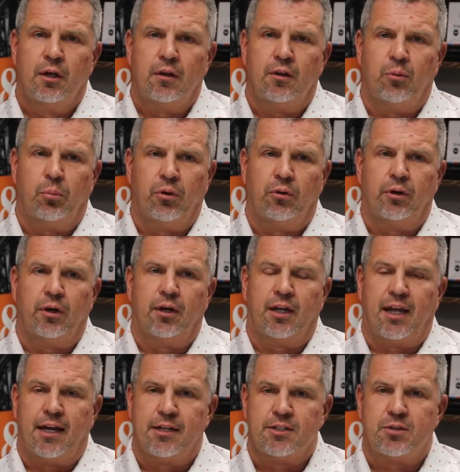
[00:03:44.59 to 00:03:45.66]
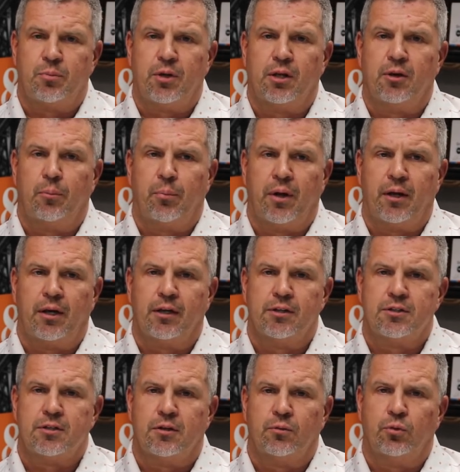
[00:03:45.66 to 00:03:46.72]
the ability to gain some
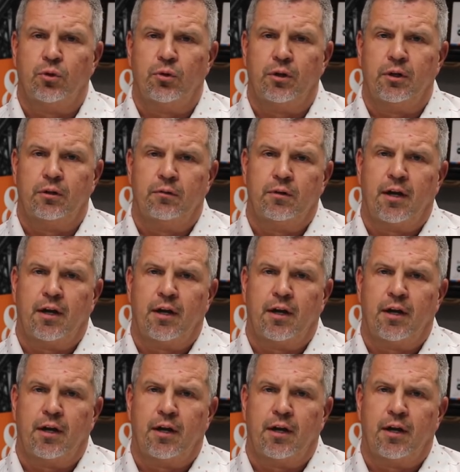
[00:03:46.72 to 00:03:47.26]
independence and really